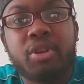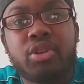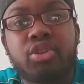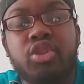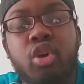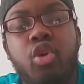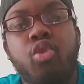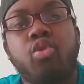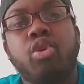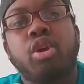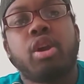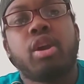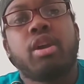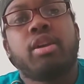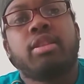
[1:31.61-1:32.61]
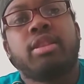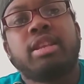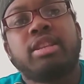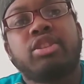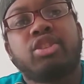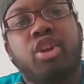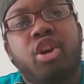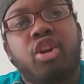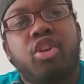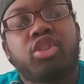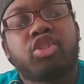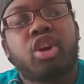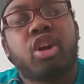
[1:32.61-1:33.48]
So these curse